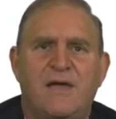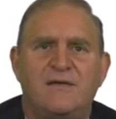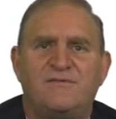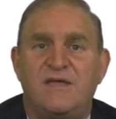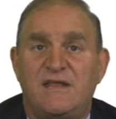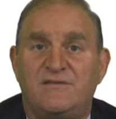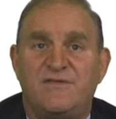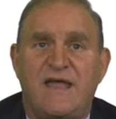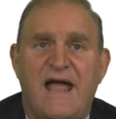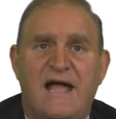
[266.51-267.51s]
uh, seen as
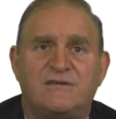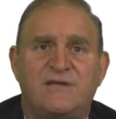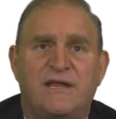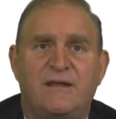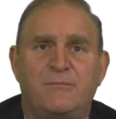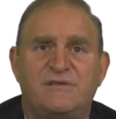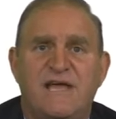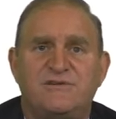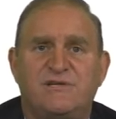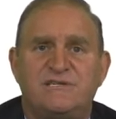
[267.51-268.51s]
state action and
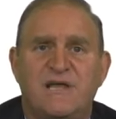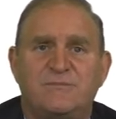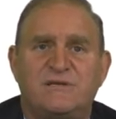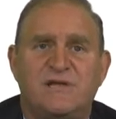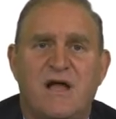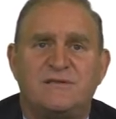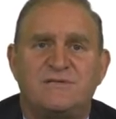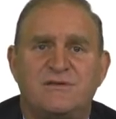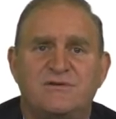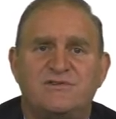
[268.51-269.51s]
potentially subject to
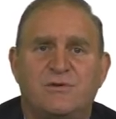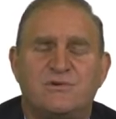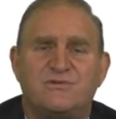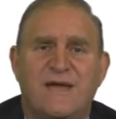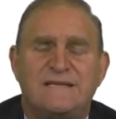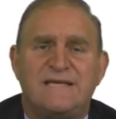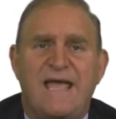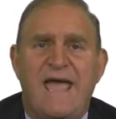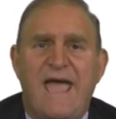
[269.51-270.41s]
constitutional restraints?